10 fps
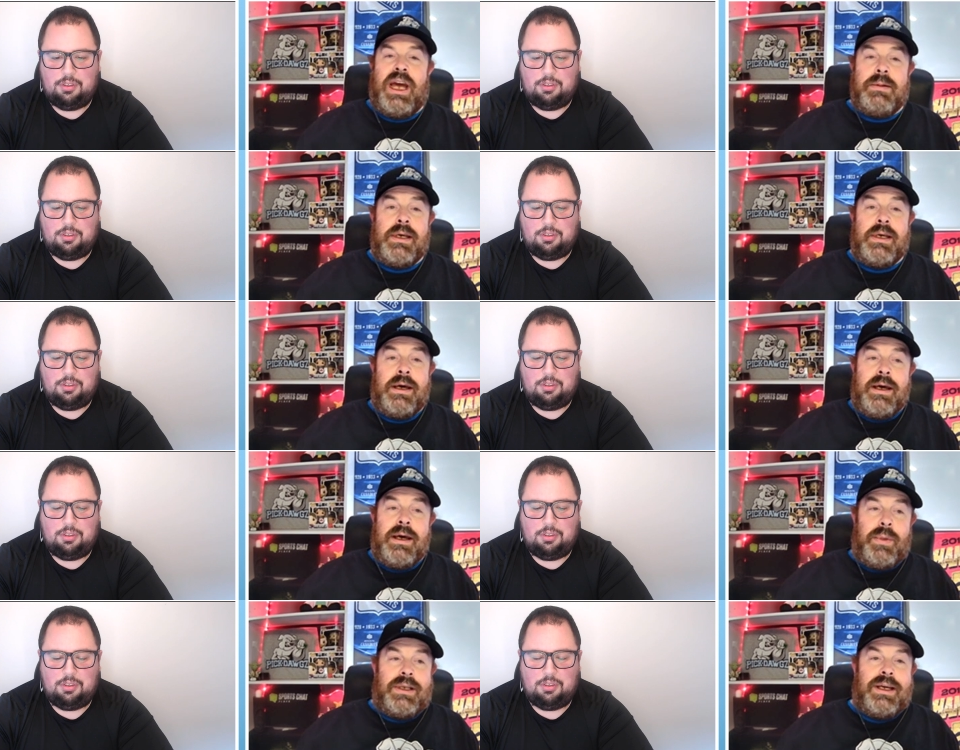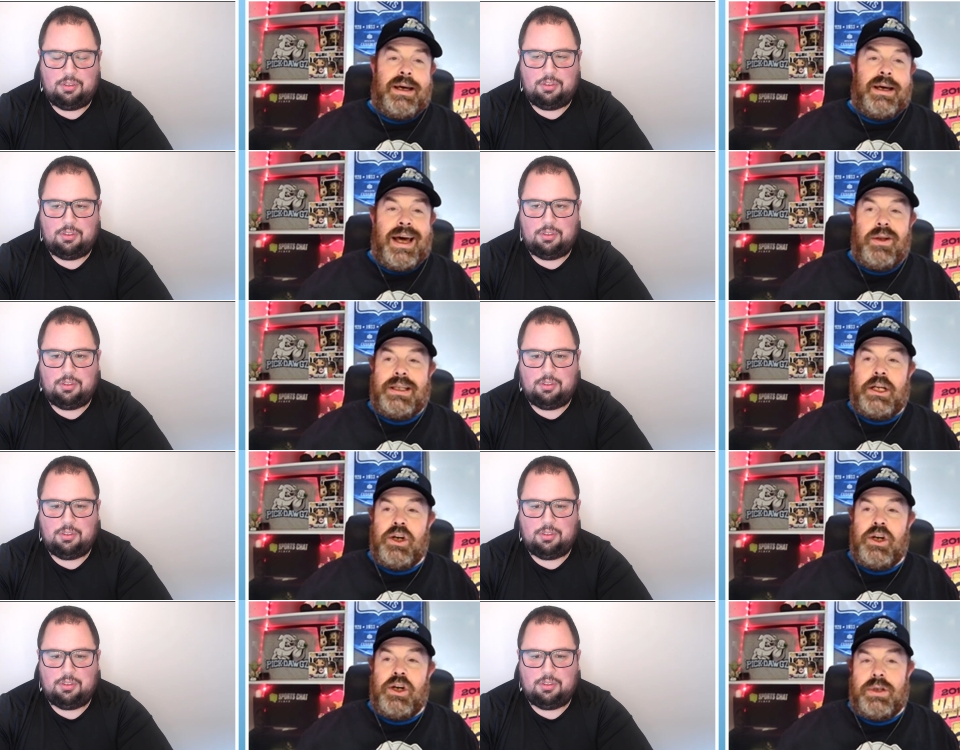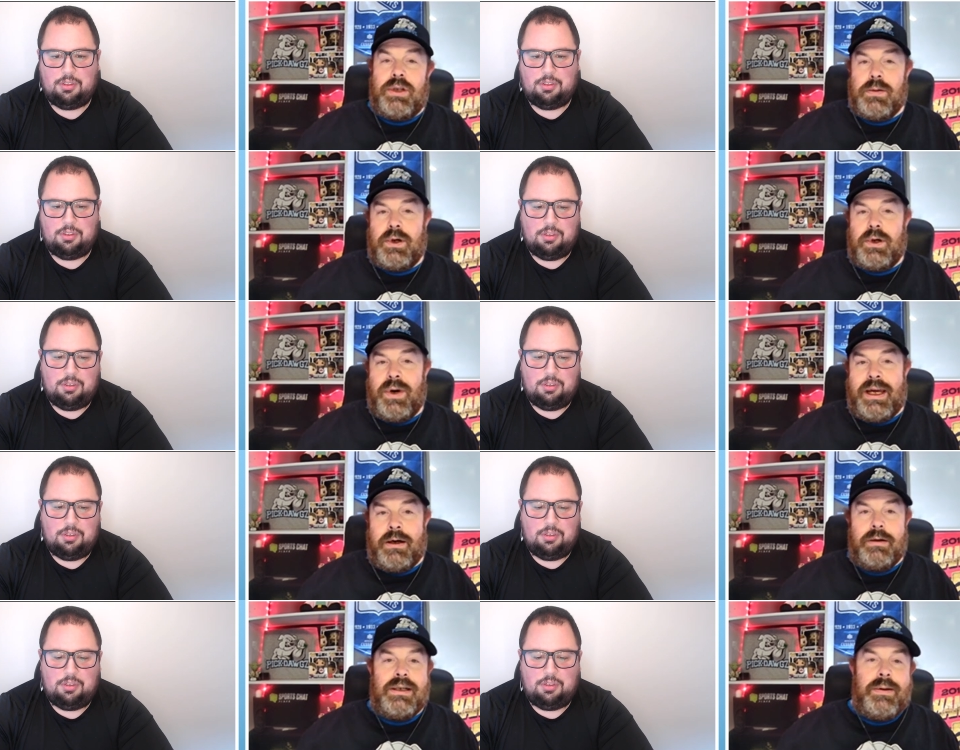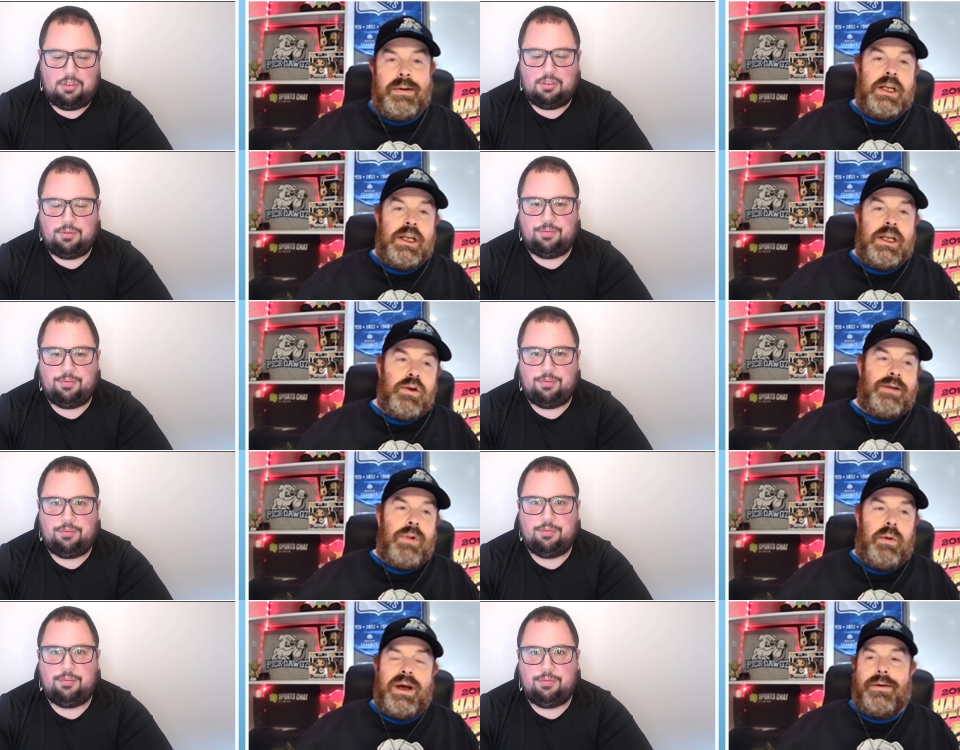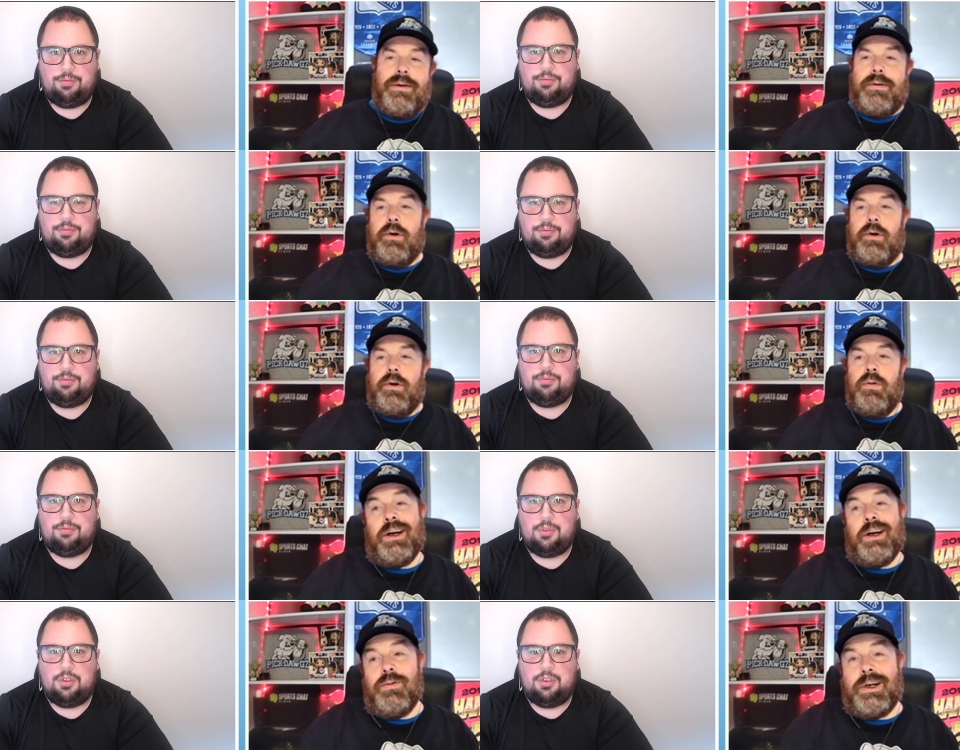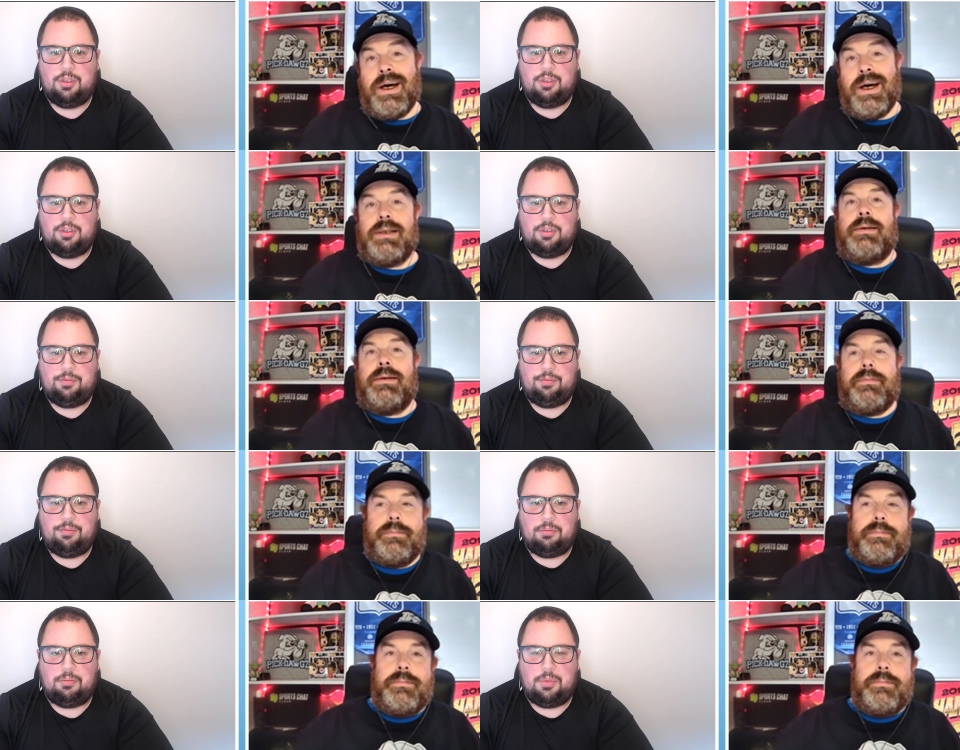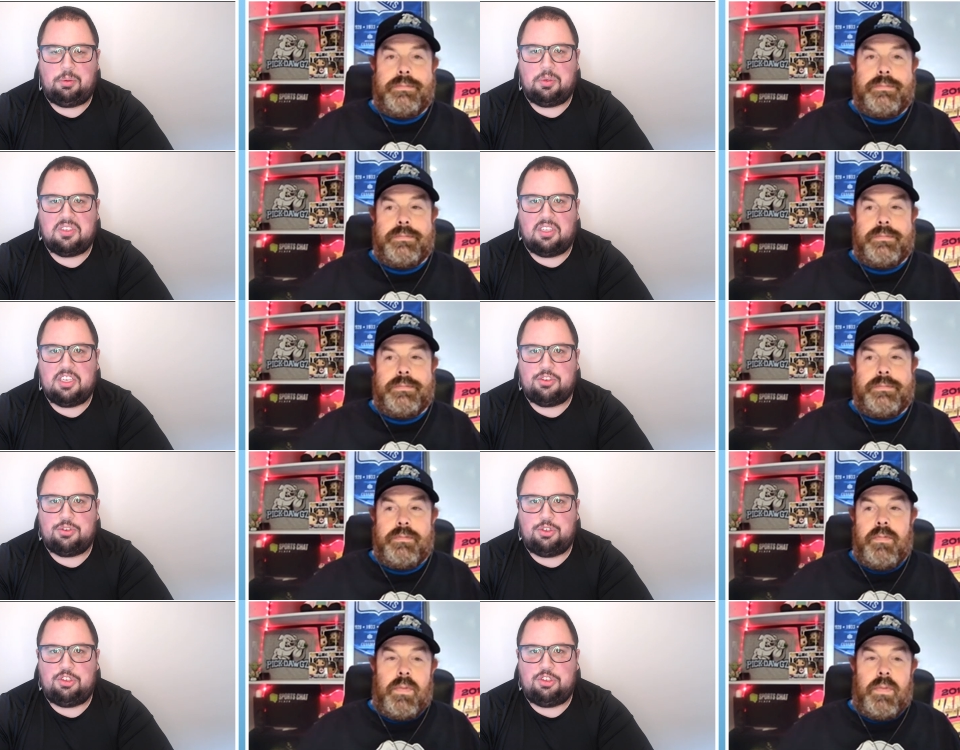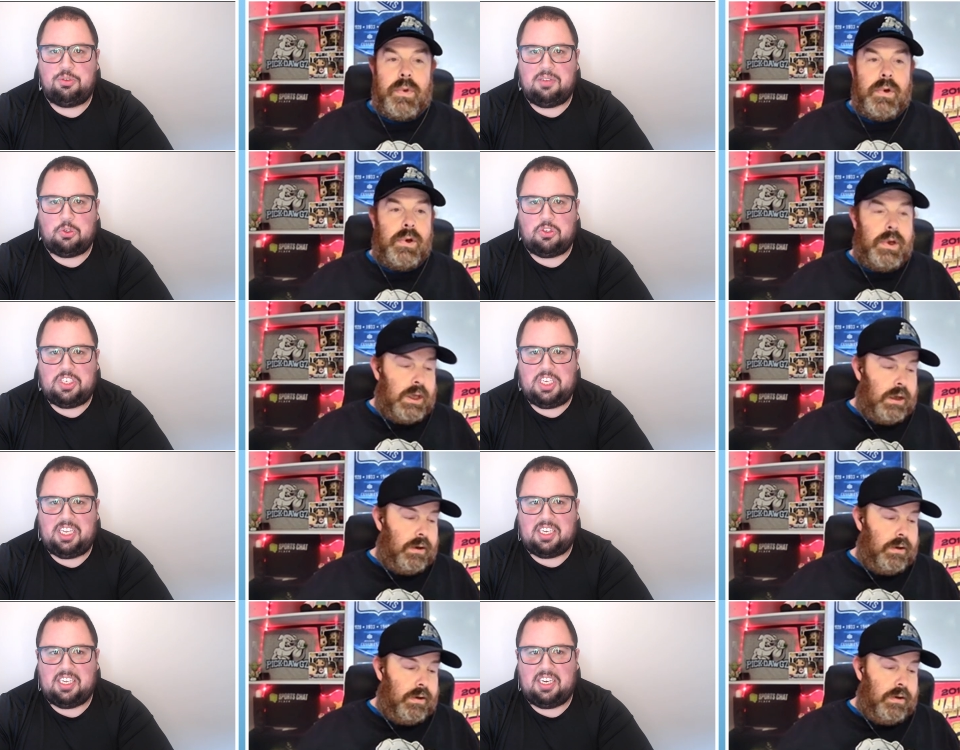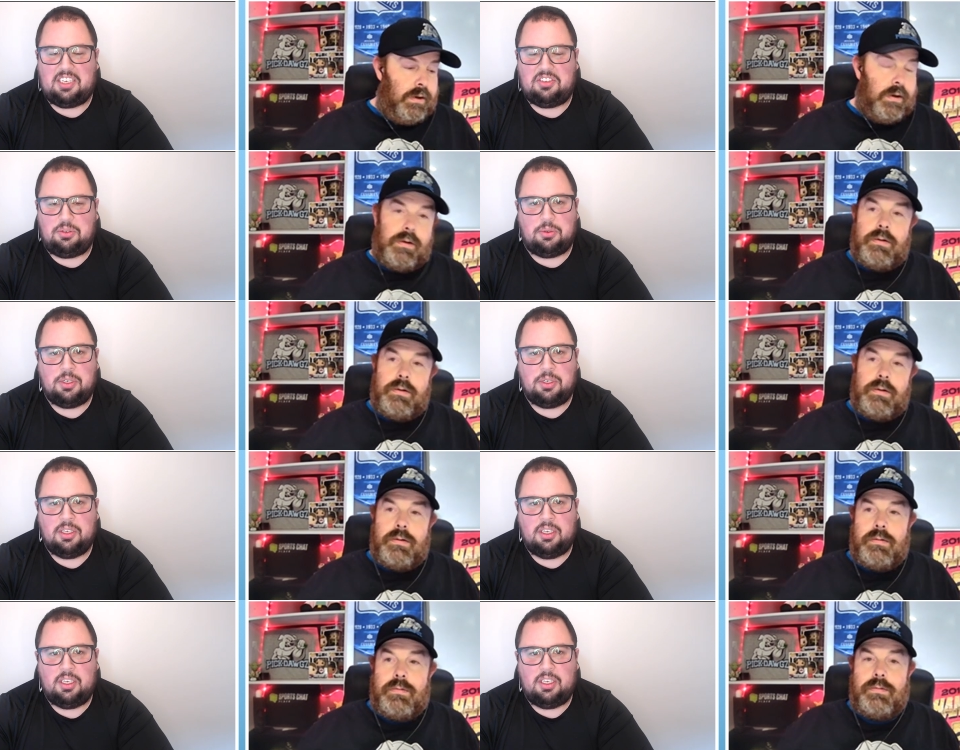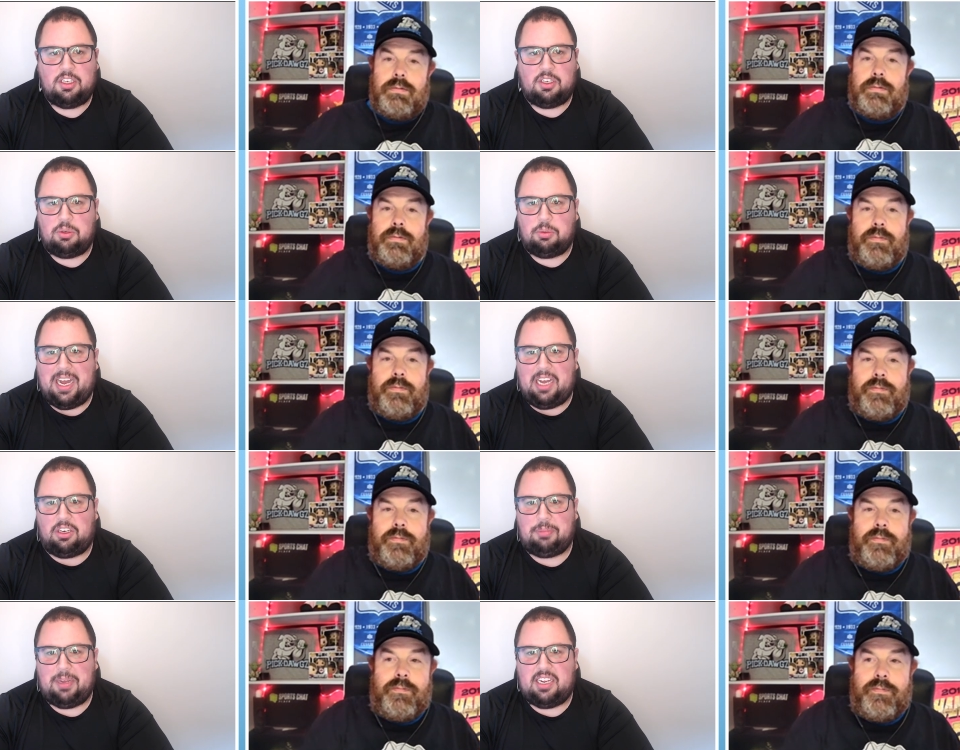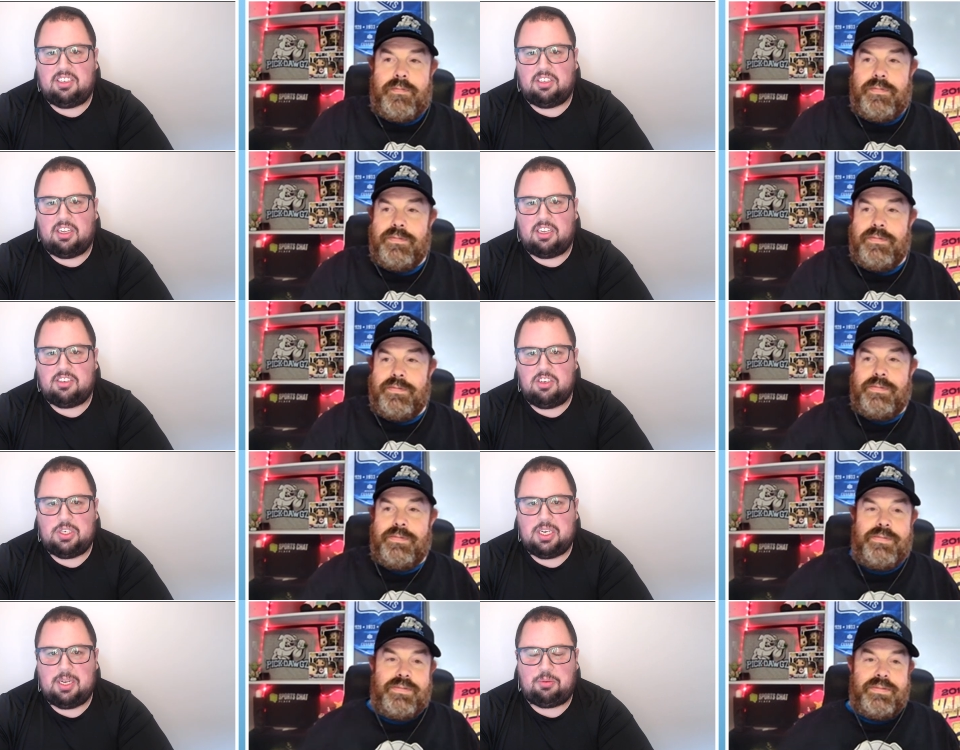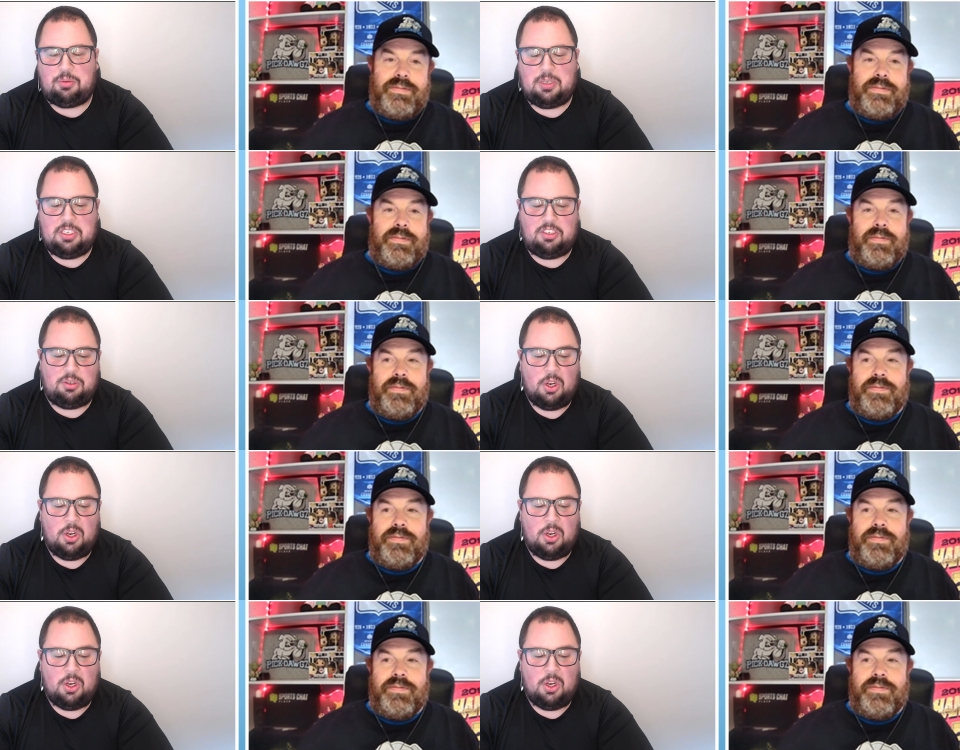Speaker 1: Cup champs. But uh, I don't think they choked this one away here. Give me the Detroit Red Wings over the Vancouver Canucks.
Speaker 2: I mean, what's the lesser of two evils? You take the Canucks who who battled back and still lost in overtime three two,